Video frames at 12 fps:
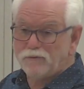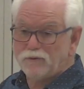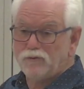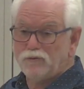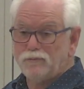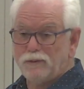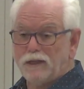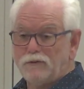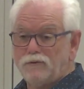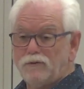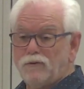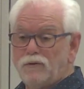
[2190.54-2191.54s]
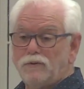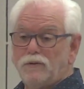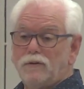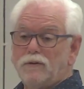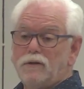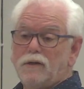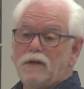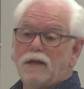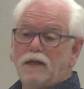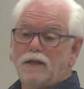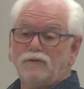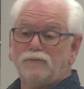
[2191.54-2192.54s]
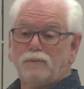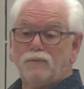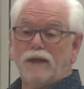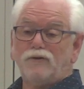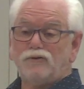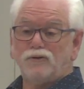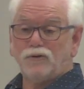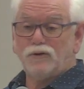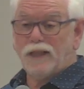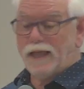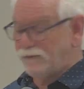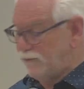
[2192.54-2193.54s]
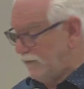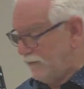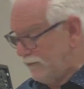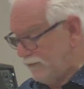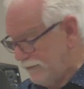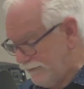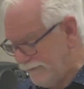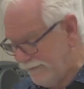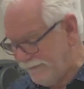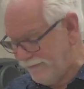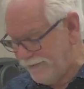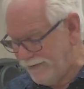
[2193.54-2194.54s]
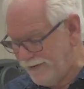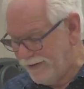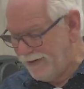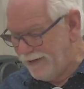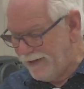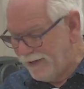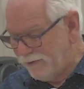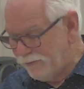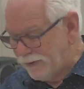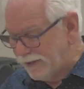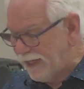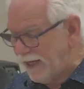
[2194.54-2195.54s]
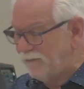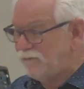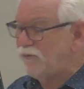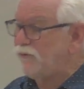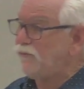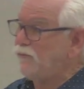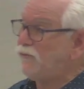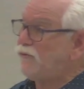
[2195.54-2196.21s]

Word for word: school, but I took all the inspirational classes. When it came to